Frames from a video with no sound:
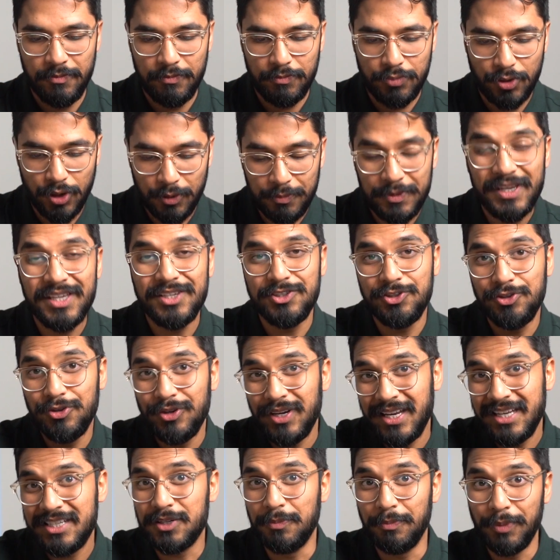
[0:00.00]
properties you
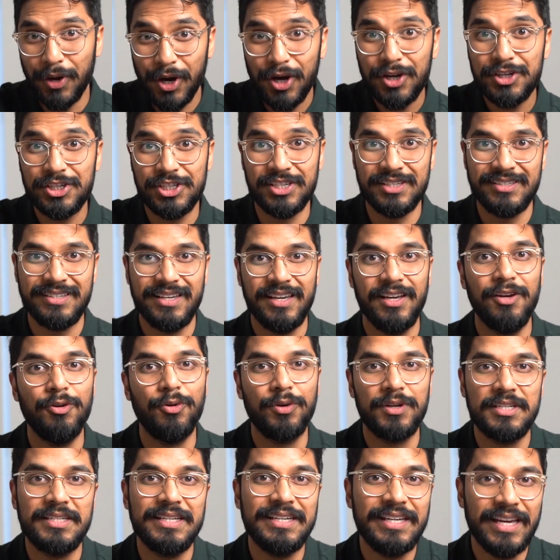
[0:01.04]
need to purchase in
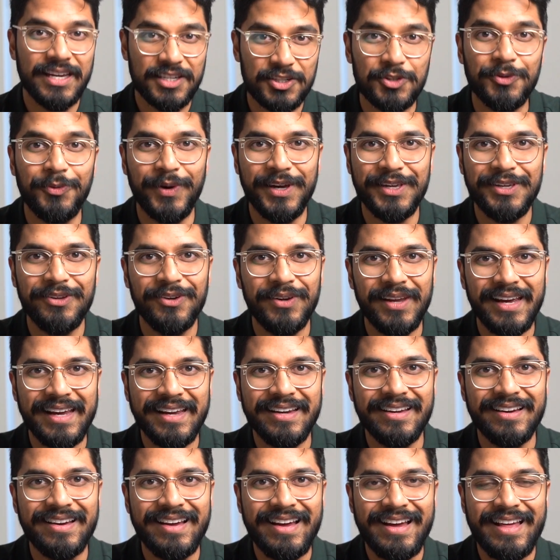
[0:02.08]
order to get to where you
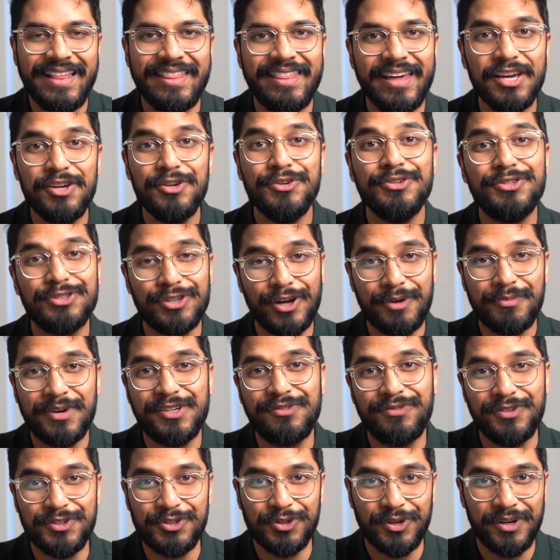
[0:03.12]
need. Thank you so much
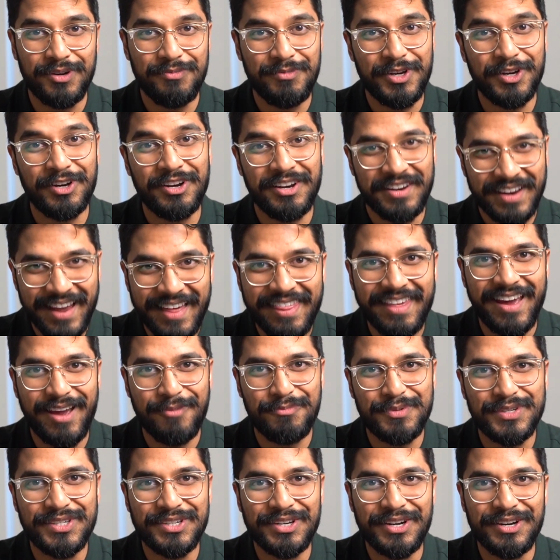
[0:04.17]
for joining me on another
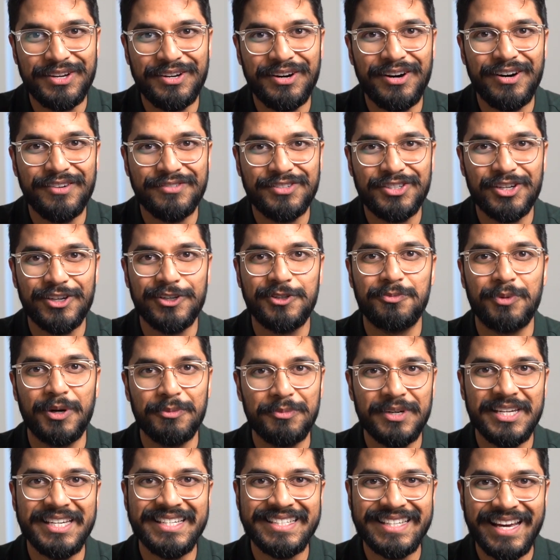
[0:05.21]
episode of Search
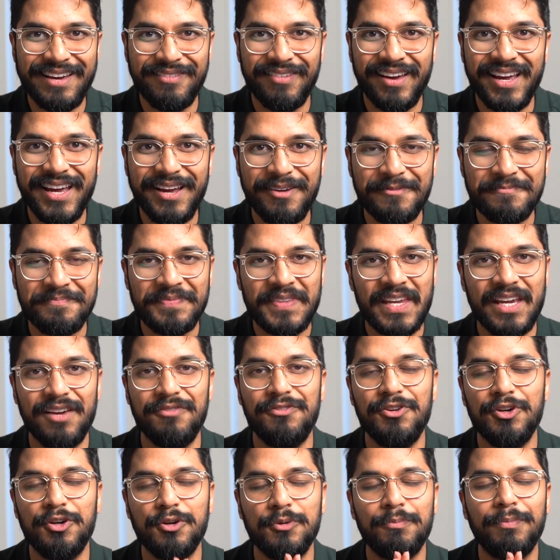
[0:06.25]
Property TV.
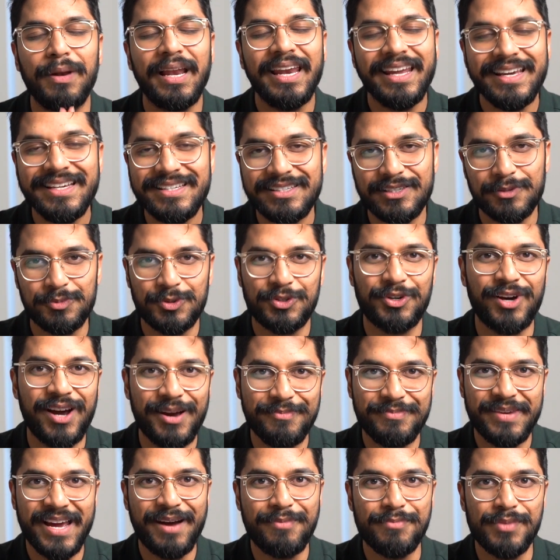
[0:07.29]
If you could please
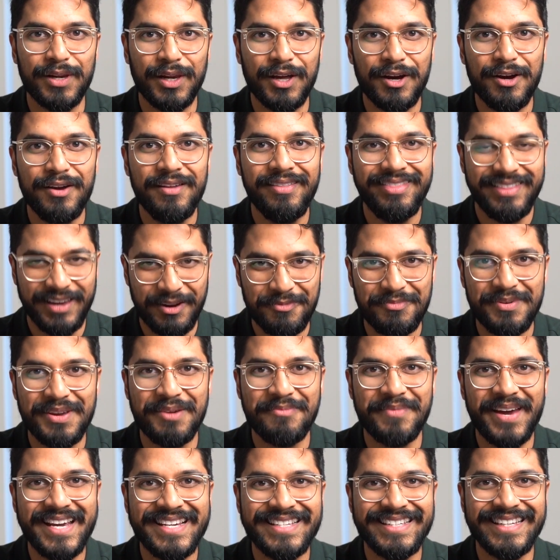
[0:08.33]
subscribe down below, that'd be
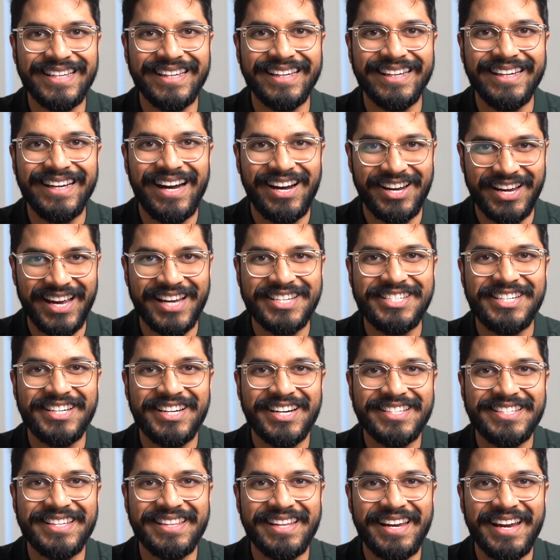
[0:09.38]
amazing. I'll catch you
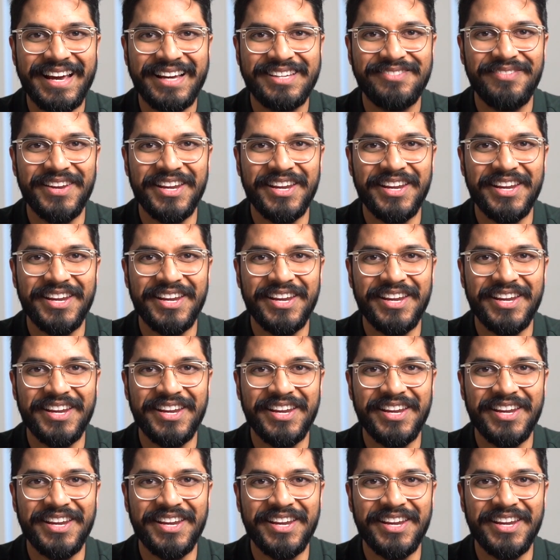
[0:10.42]
guys in the next